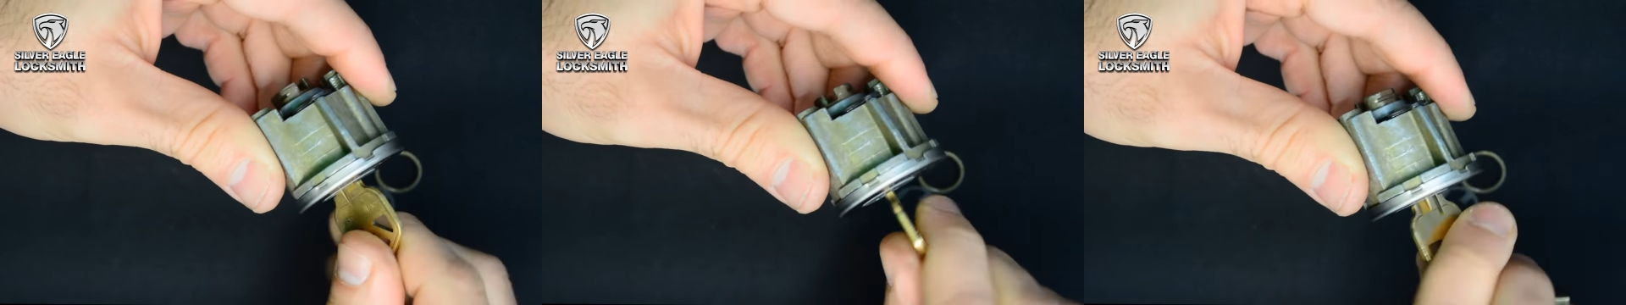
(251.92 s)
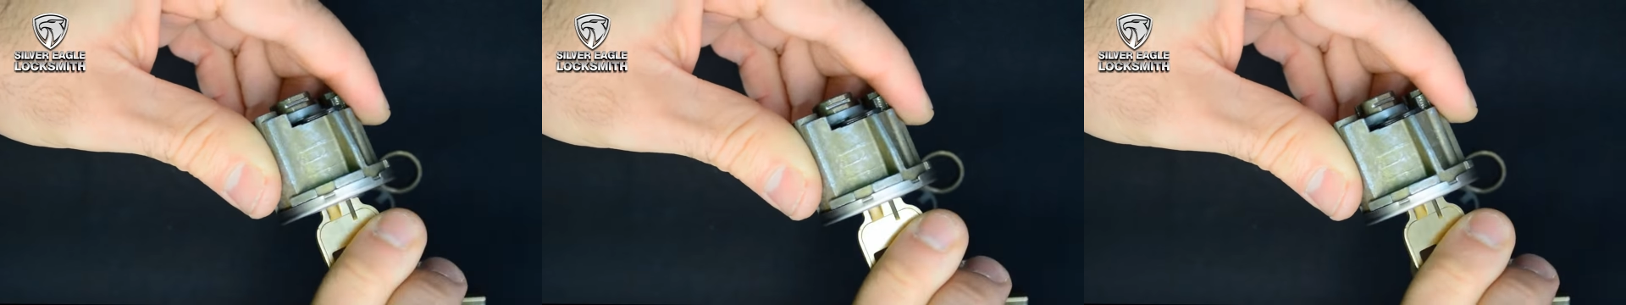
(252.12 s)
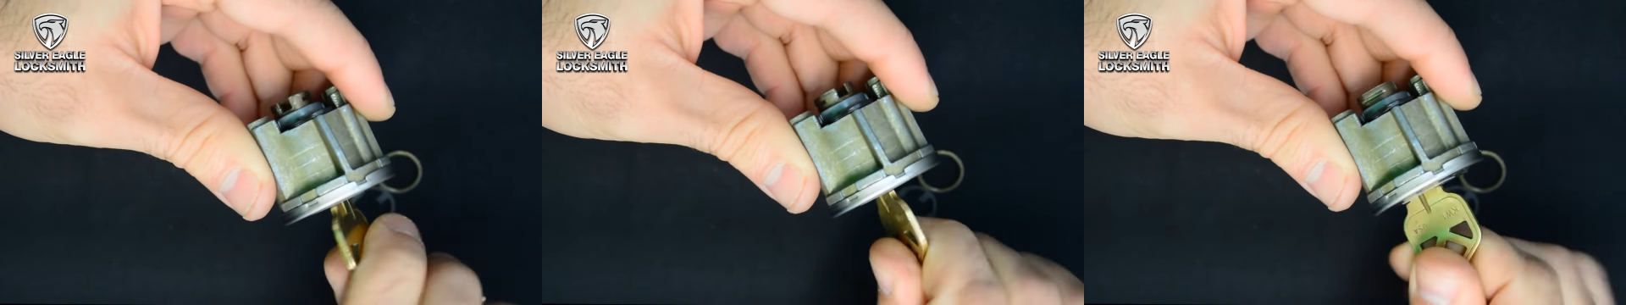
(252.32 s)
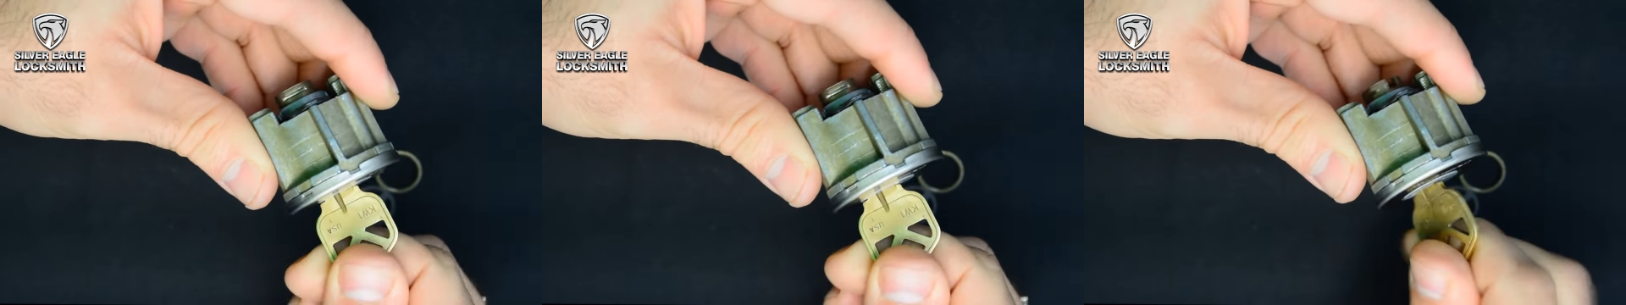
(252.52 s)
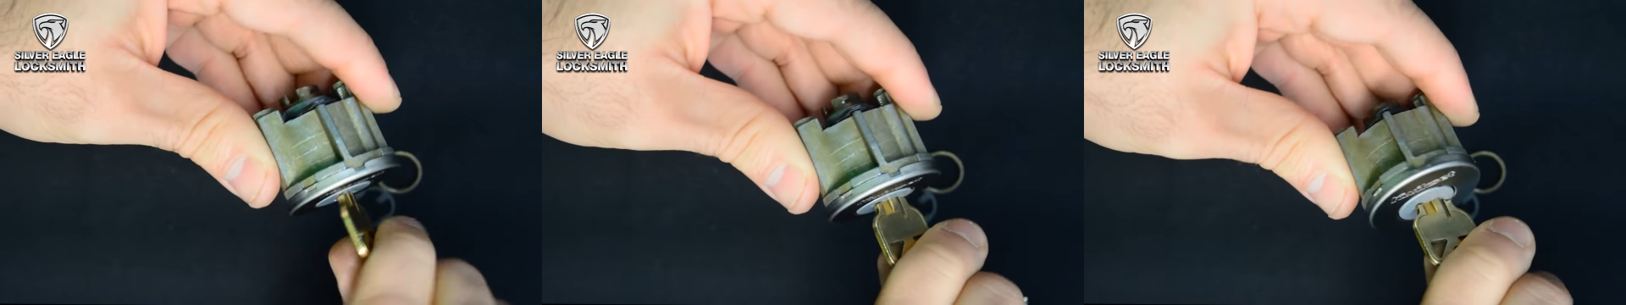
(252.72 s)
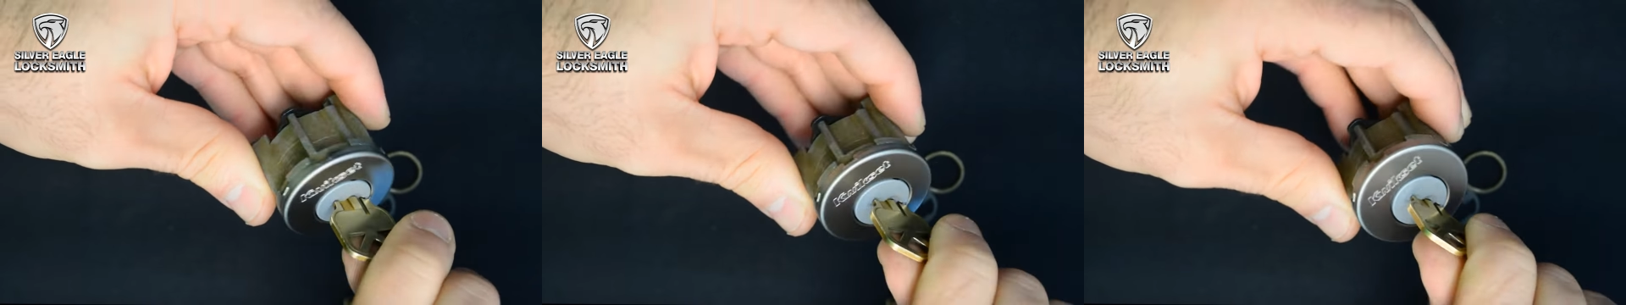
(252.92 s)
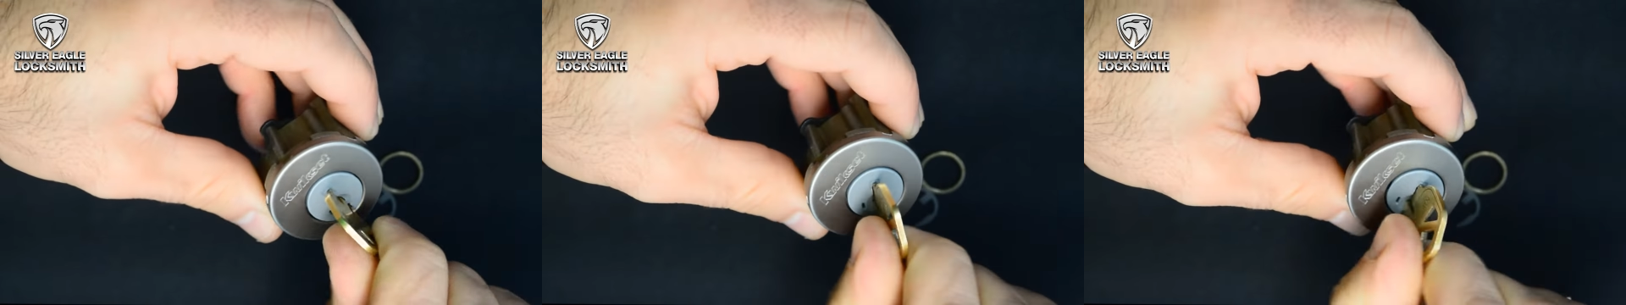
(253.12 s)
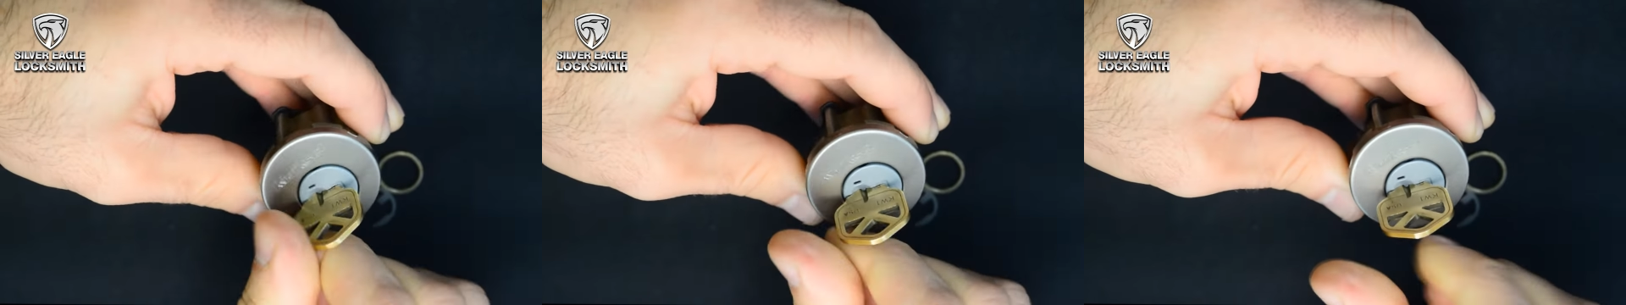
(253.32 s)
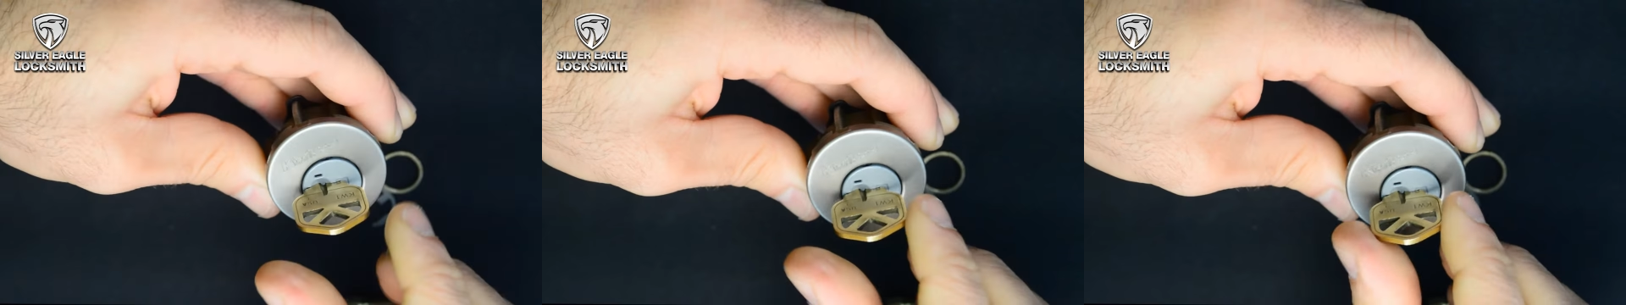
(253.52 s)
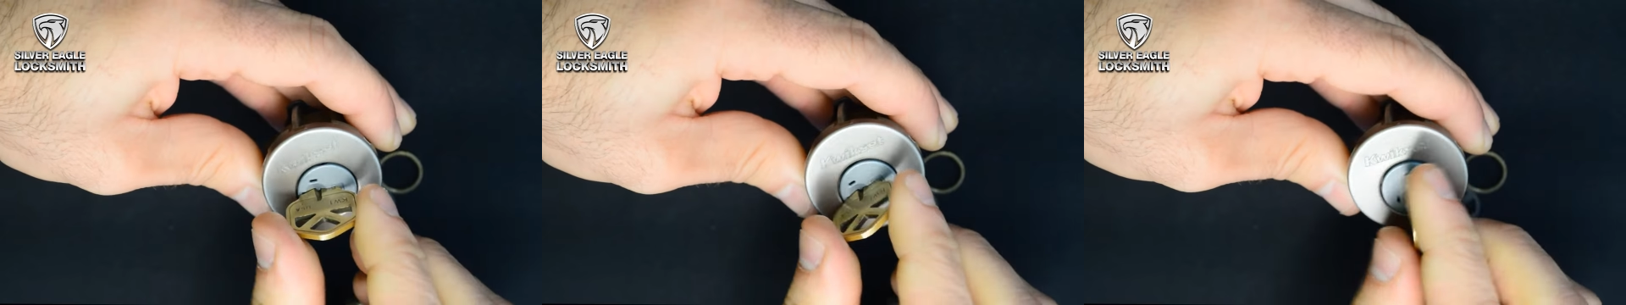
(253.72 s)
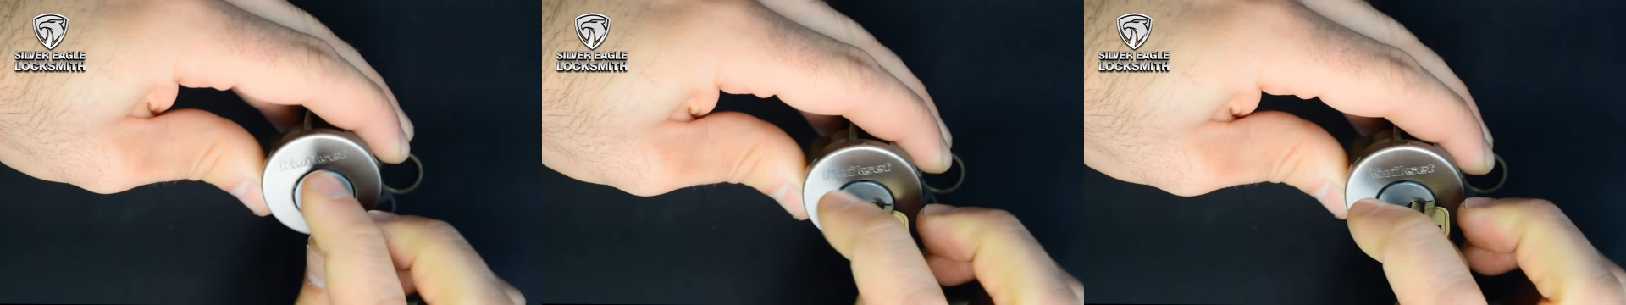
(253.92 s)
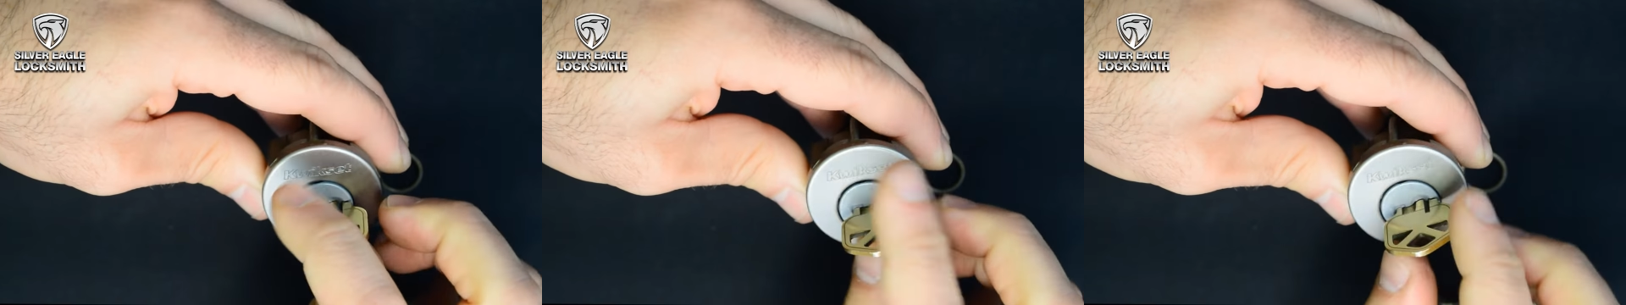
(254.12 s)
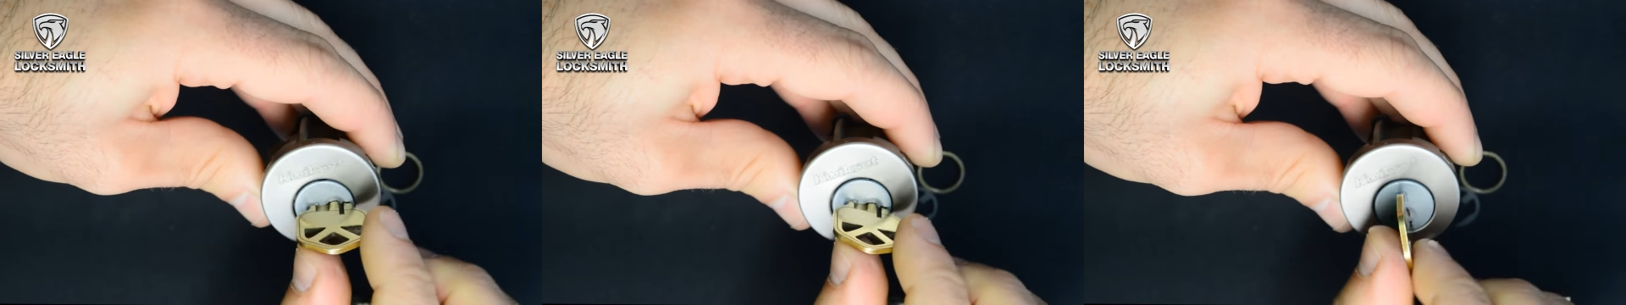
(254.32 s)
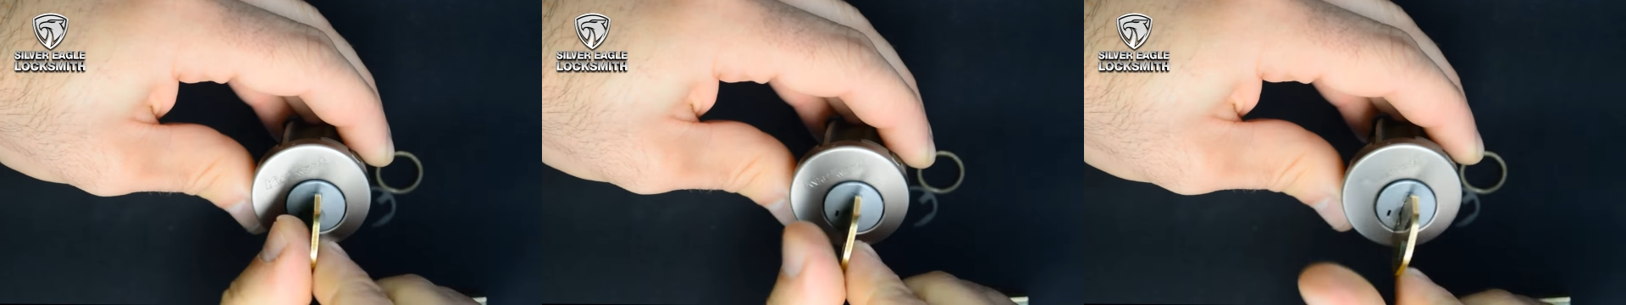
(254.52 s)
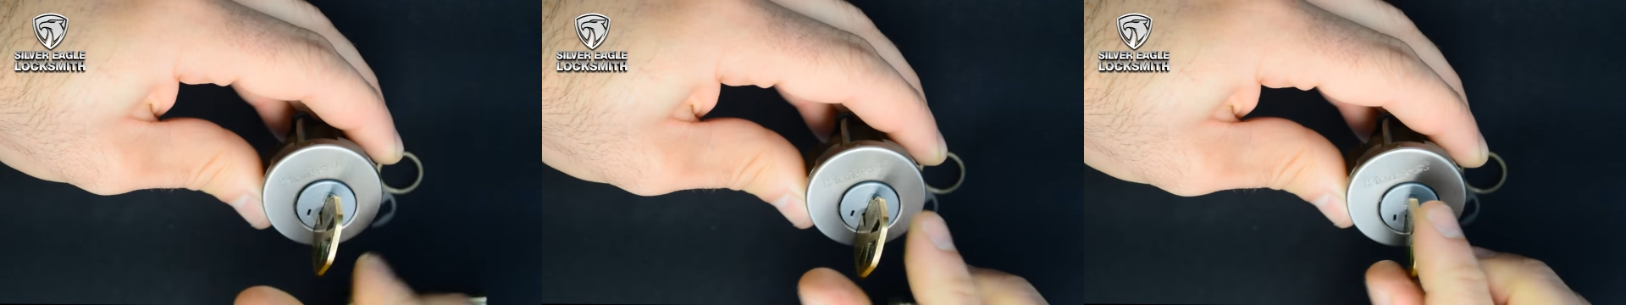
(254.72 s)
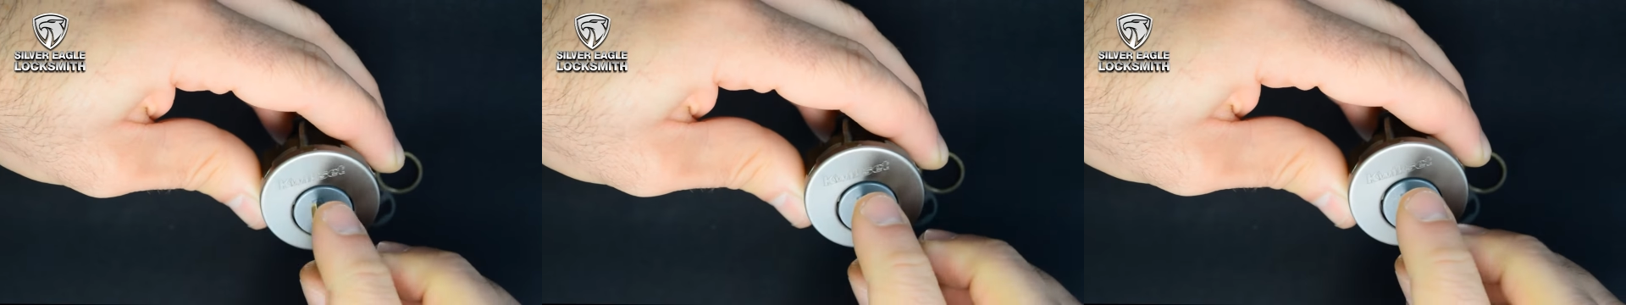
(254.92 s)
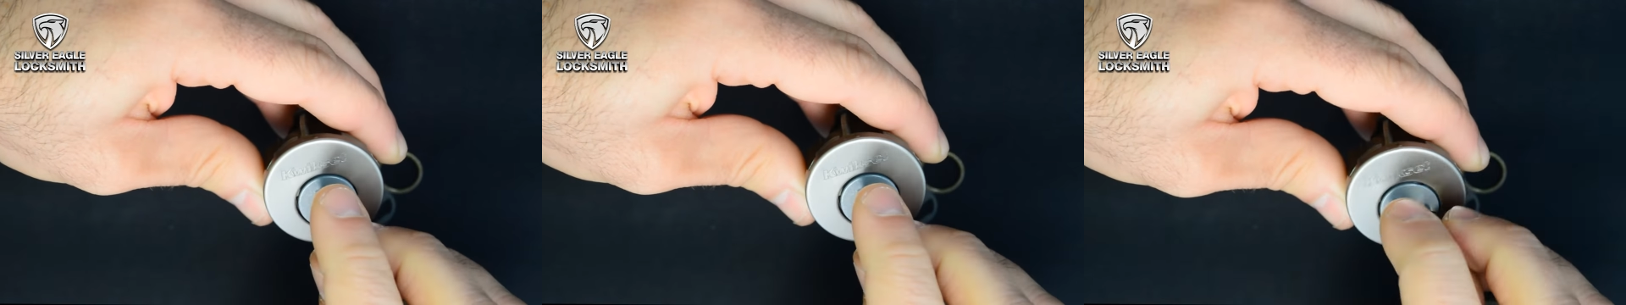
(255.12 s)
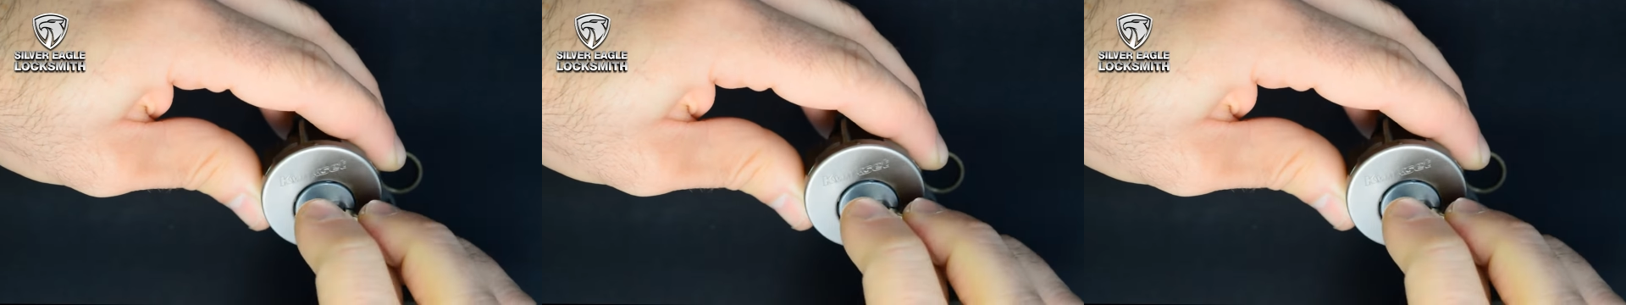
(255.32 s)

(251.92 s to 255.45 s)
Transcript: [unreadable: no face in view]